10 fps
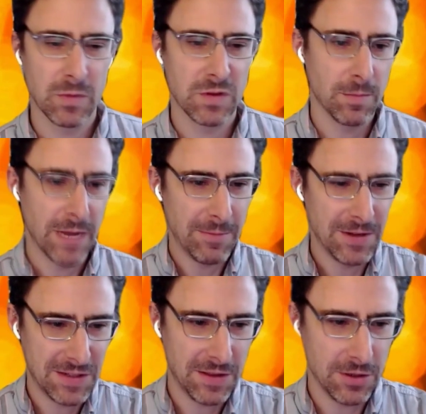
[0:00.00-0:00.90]
So my name
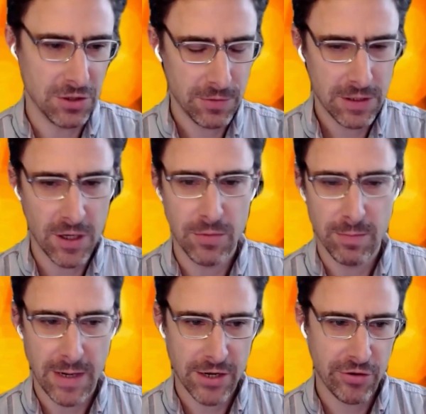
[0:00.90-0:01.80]
is Ethan Jewett. I'll be
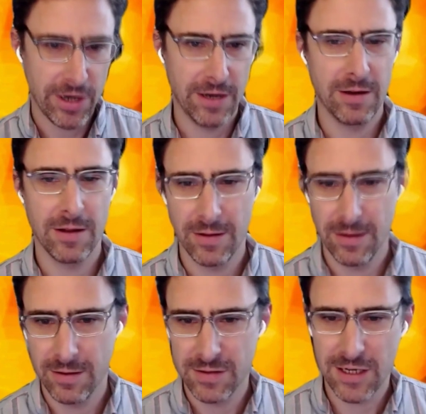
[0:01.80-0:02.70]
moderating
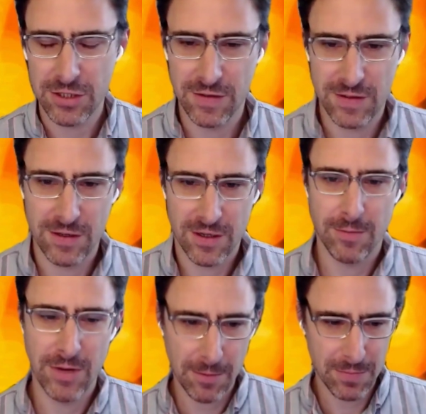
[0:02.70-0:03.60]
the sessions that are
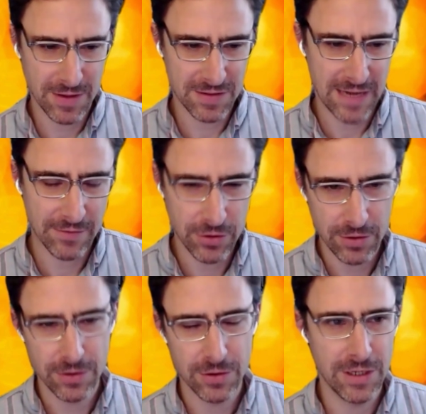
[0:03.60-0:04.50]
coming up this
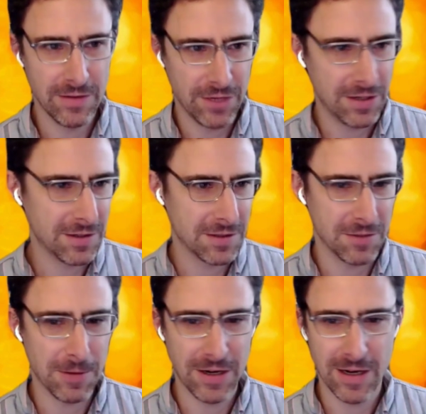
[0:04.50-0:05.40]
afternoon or evening,
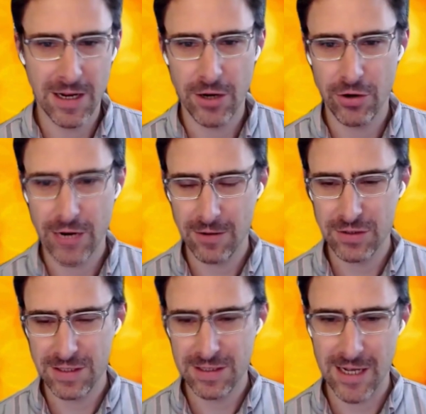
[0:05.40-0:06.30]
depending on how you're
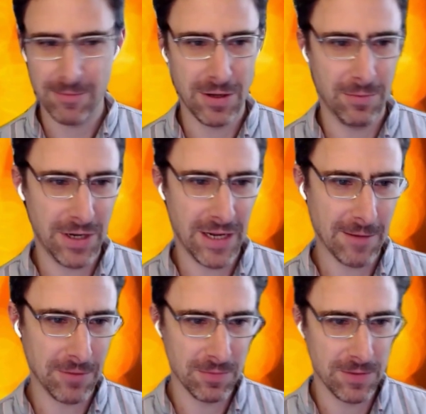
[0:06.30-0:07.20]
counting. I'm in
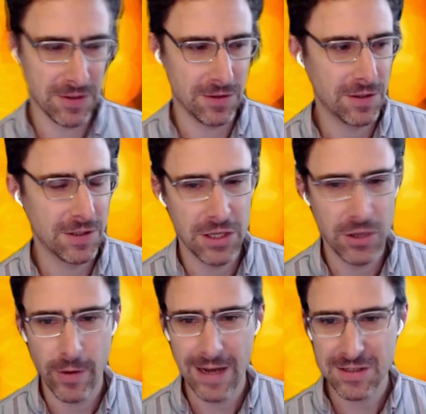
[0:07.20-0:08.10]
Minneapolis, Minnesota in the
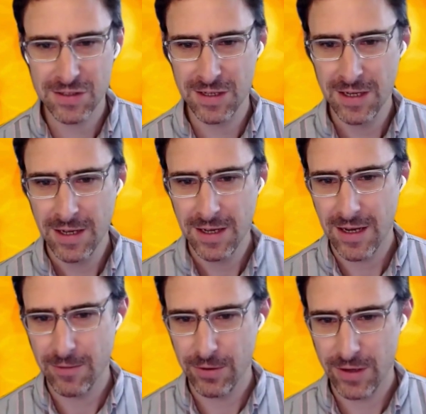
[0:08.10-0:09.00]
U S,
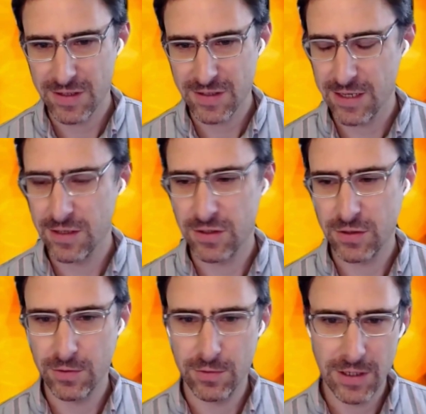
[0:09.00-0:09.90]
and I'm really excited
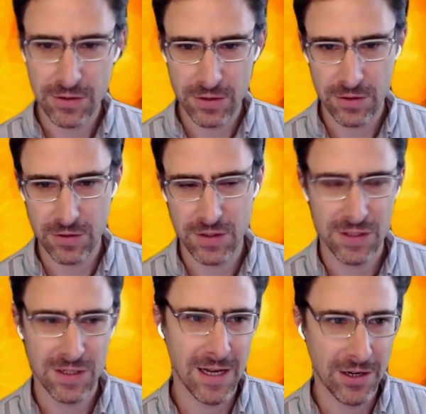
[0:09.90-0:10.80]
to
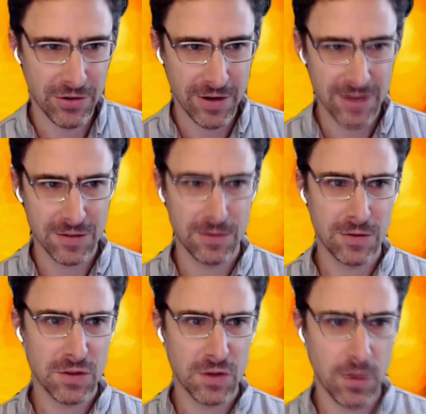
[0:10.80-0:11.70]
introduce Andreas
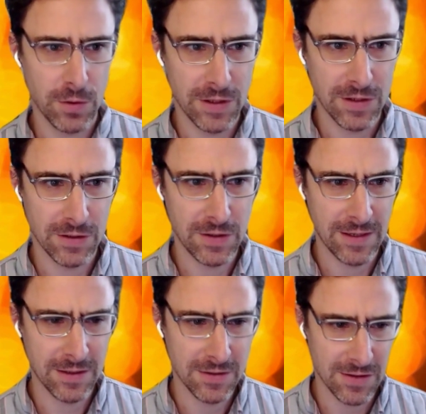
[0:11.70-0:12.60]
Kunz, who
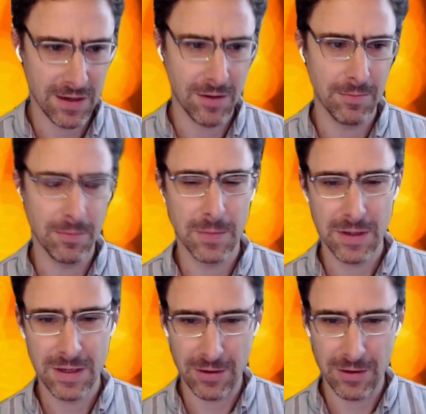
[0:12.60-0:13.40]
is um,